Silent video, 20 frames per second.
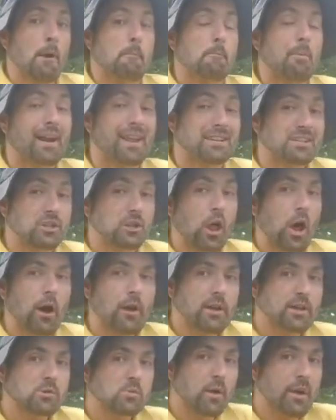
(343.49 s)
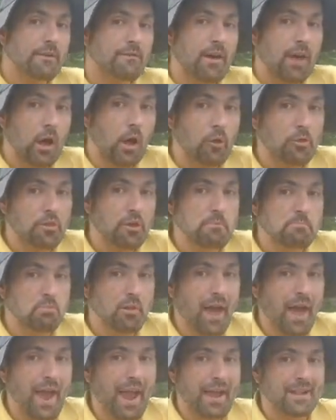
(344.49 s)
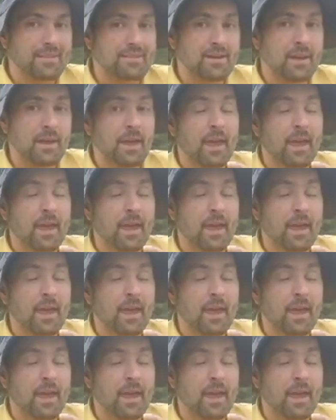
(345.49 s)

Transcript: But as long as we have a healthy plant